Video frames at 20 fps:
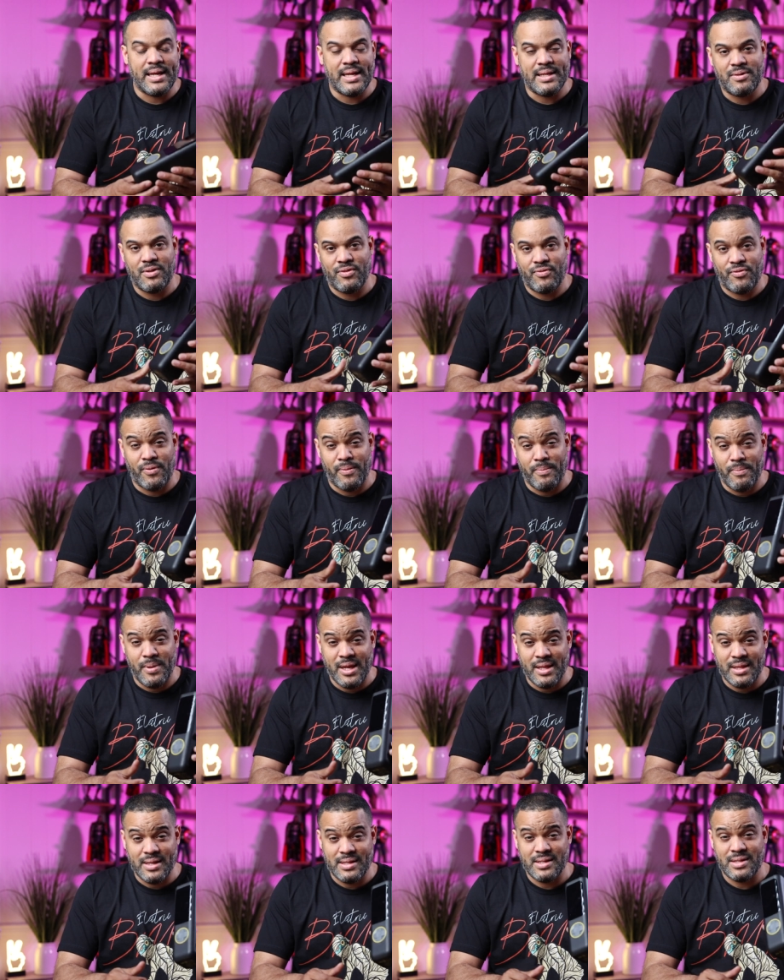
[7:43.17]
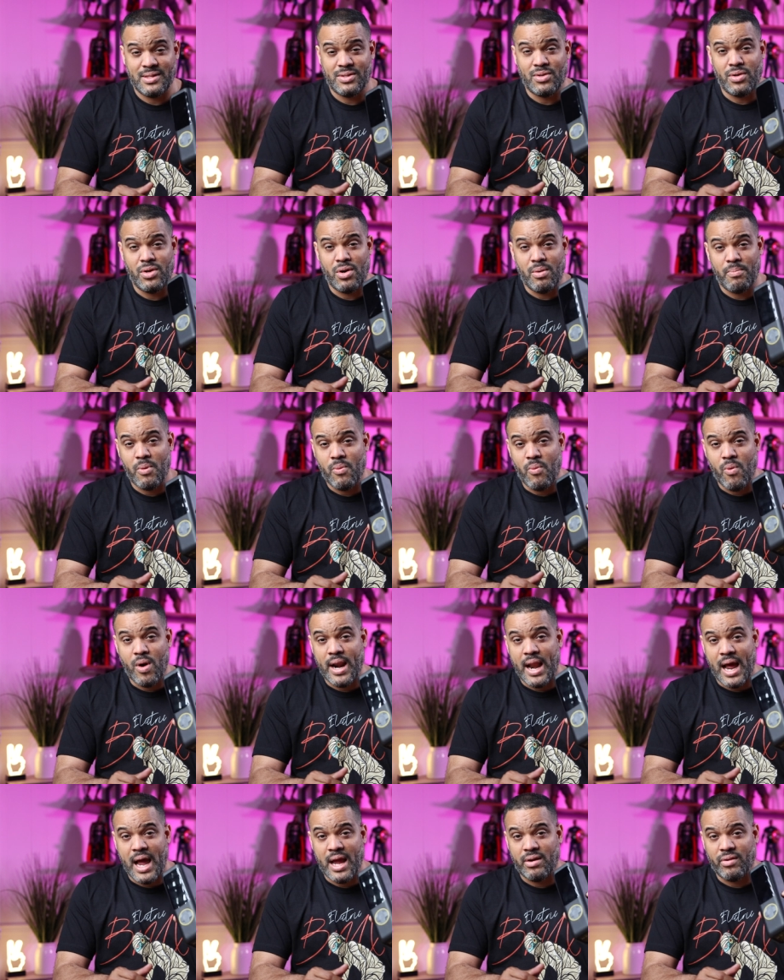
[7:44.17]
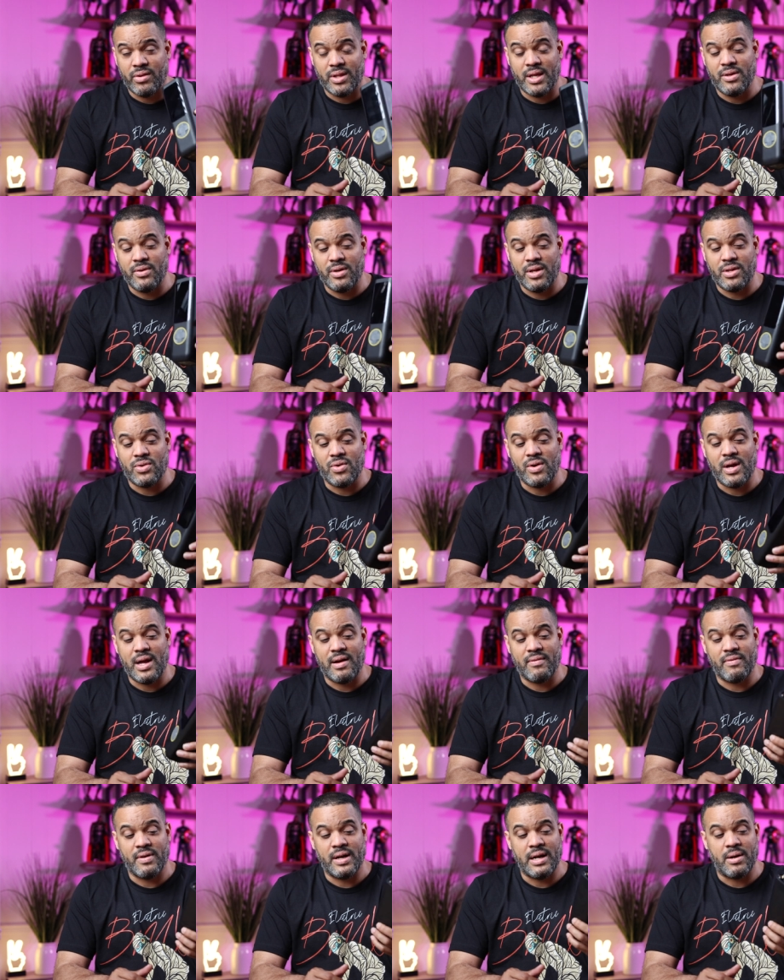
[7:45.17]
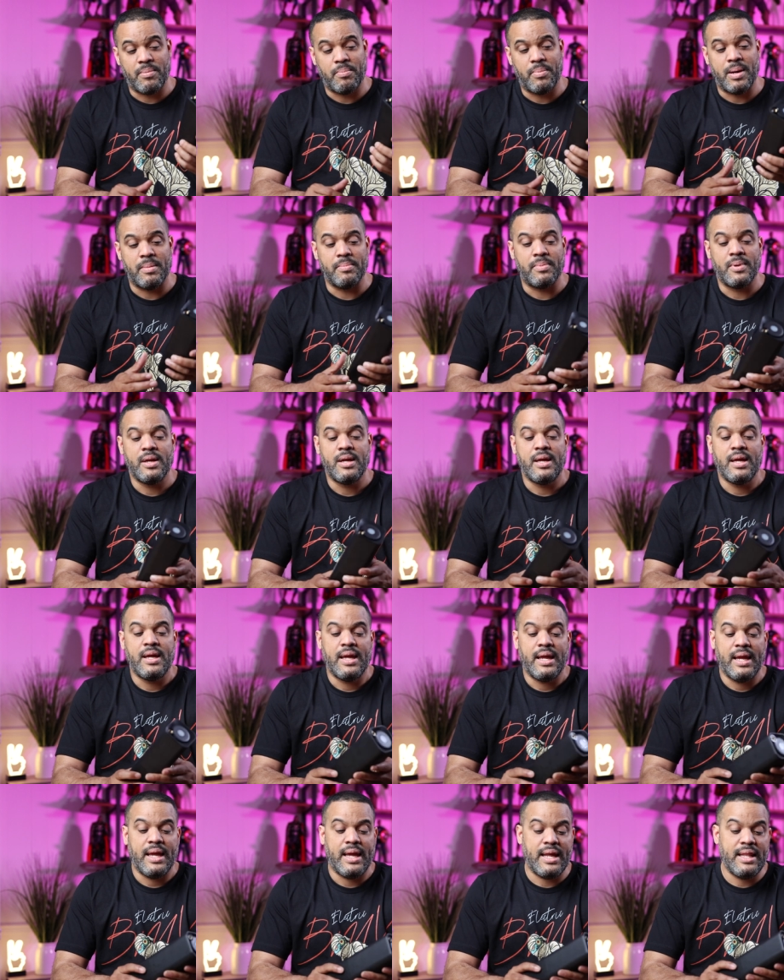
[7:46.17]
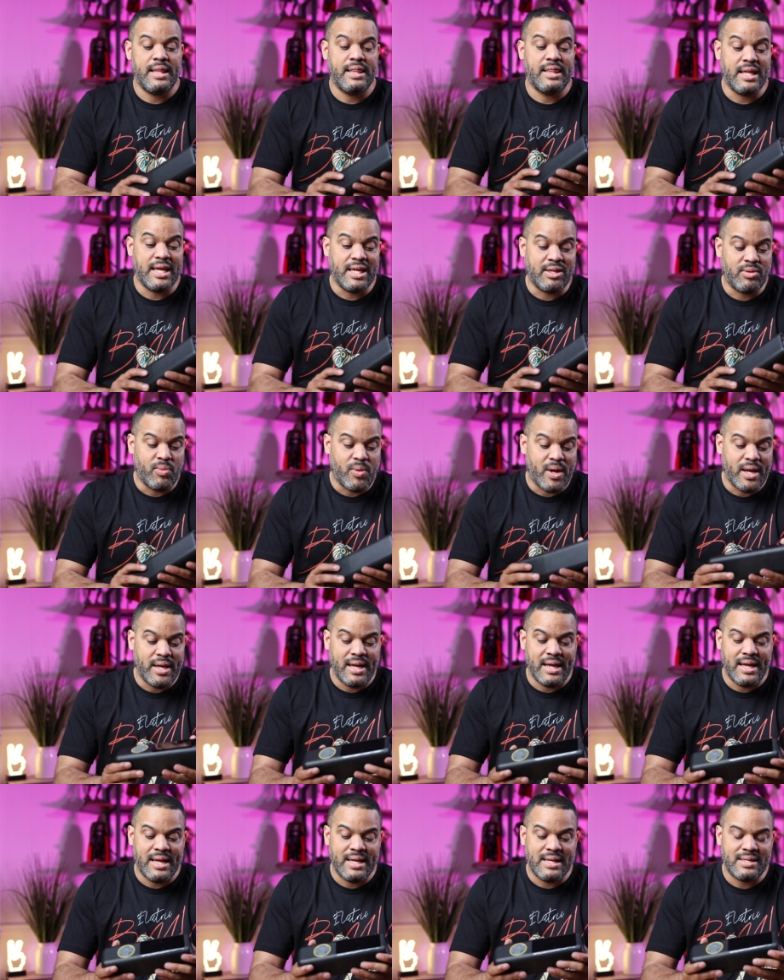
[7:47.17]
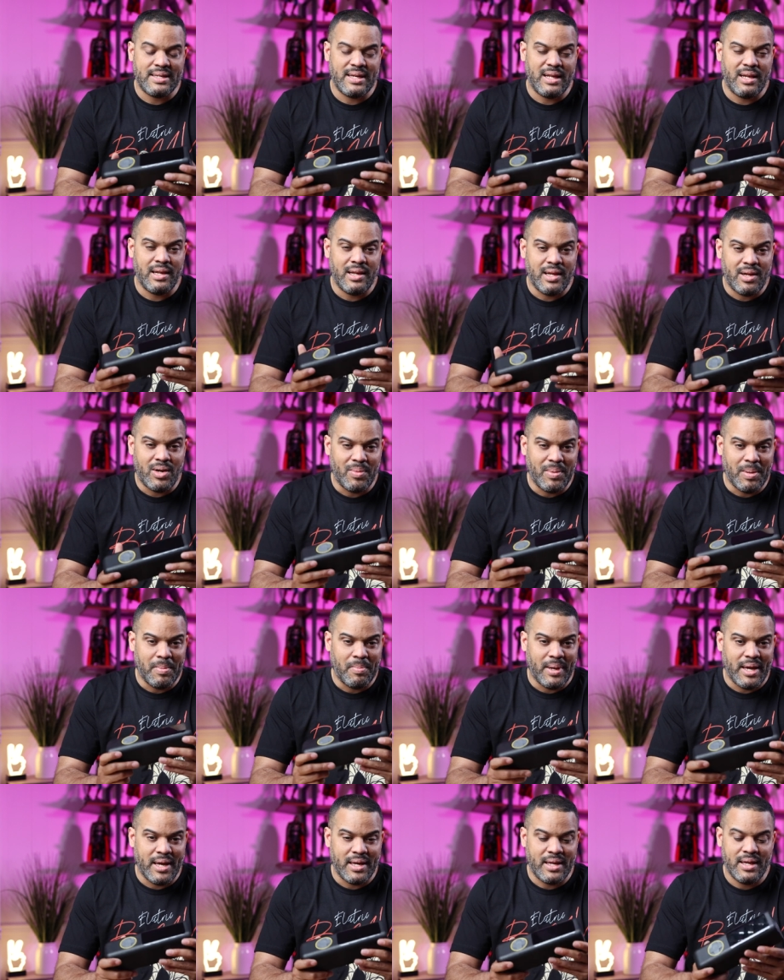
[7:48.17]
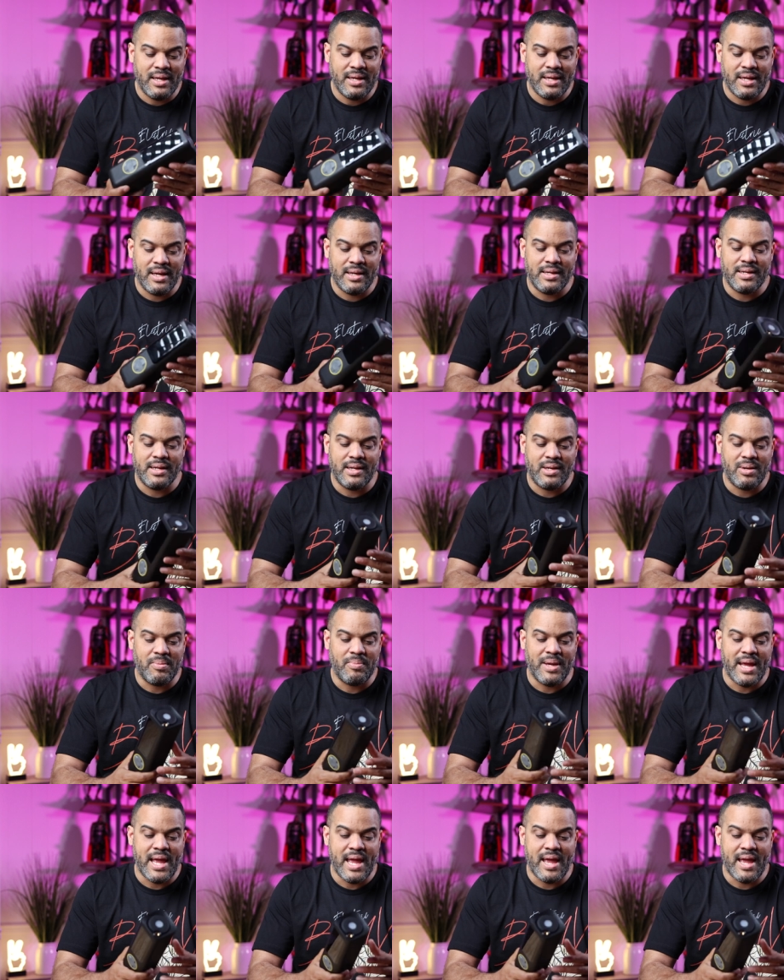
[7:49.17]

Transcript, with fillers: is for me, this is the number one item that you need to have, an air pump. And this one is a little bit big and a little bit